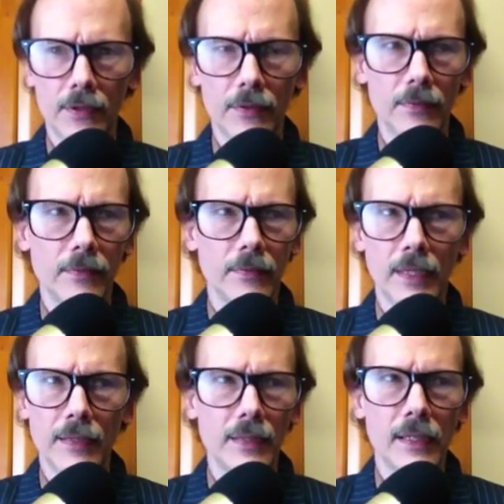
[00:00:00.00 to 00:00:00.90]
to.
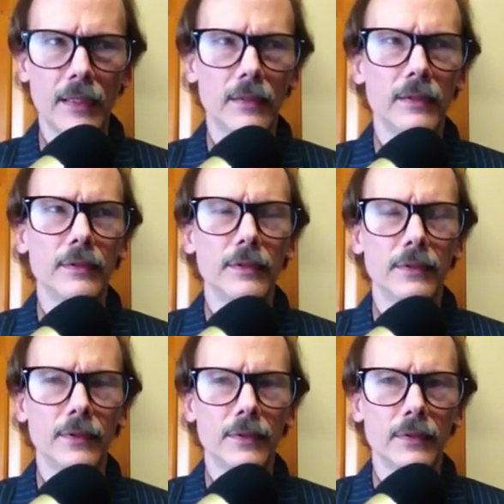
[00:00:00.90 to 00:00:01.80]
That's not good
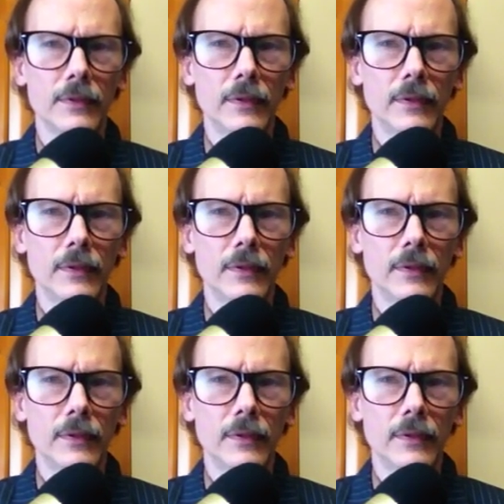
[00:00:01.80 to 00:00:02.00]
news.